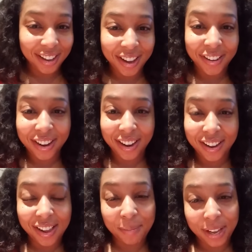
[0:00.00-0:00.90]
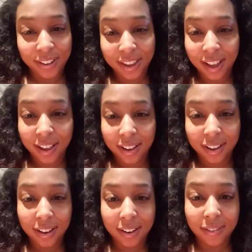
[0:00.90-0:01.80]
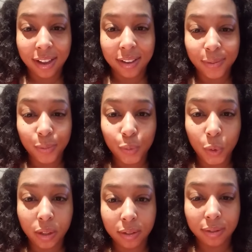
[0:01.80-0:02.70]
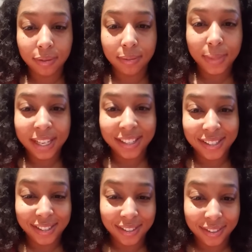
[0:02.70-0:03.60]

All right. I'm out, y'all. I love y'all. Peace.